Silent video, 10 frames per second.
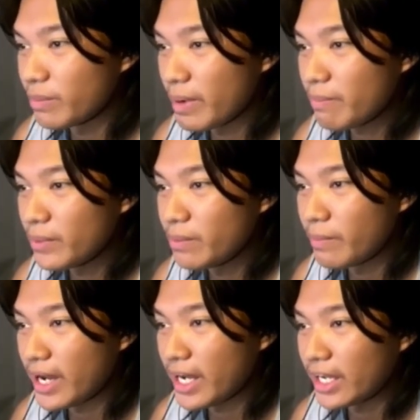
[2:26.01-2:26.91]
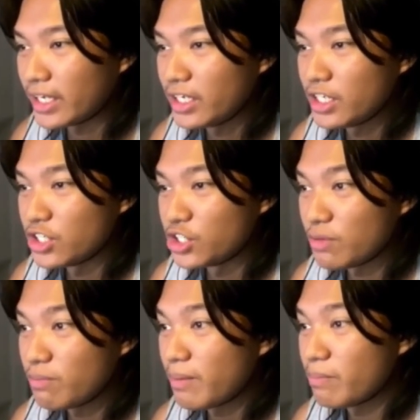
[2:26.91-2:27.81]
remember my
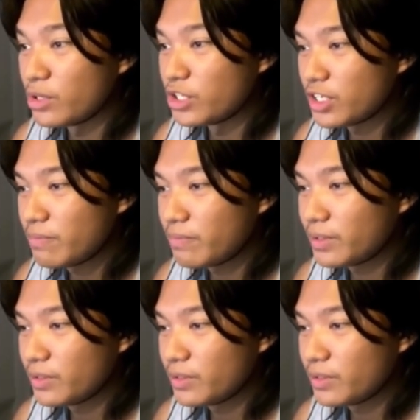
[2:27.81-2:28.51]
gym membership.